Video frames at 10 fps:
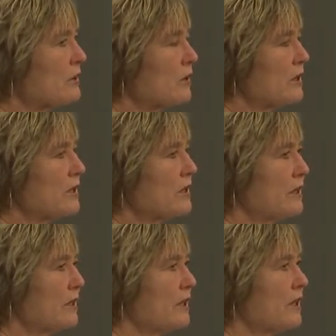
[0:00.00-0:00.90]
We're in
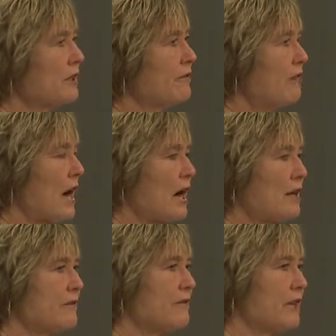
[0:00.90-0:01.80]
year
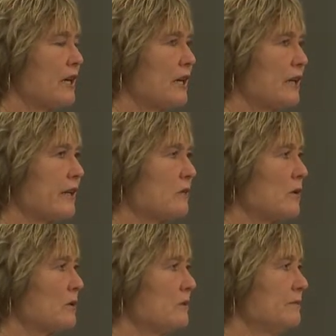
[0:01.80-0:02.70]
5.
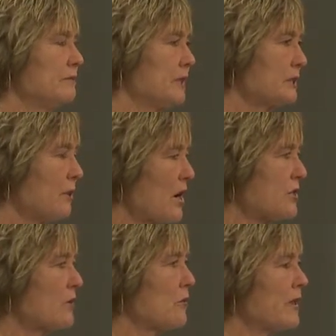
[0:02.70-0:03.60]
This
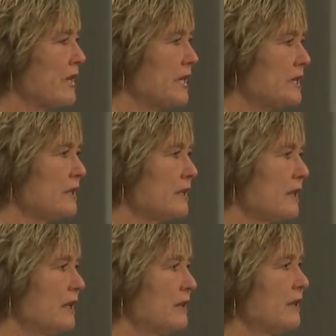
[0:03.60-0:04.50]
project will end
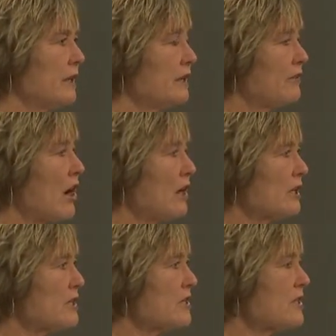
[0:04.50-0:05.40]
in end of
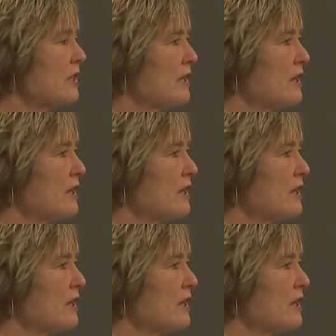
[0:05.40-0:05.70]
August.